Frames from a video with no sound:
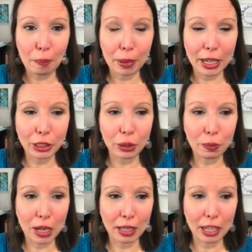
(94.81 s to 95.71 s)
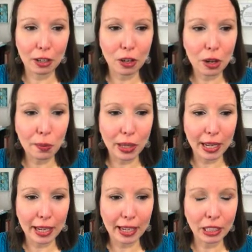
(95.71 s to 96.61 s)
But I do want to let you know
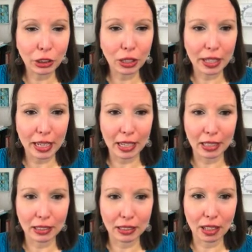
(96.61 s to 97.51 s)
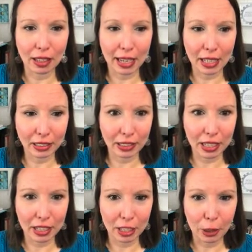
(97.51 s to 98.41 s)
that each of these links
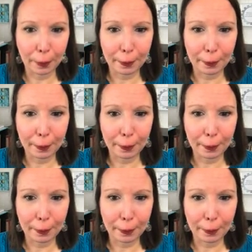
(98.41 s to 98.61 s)
here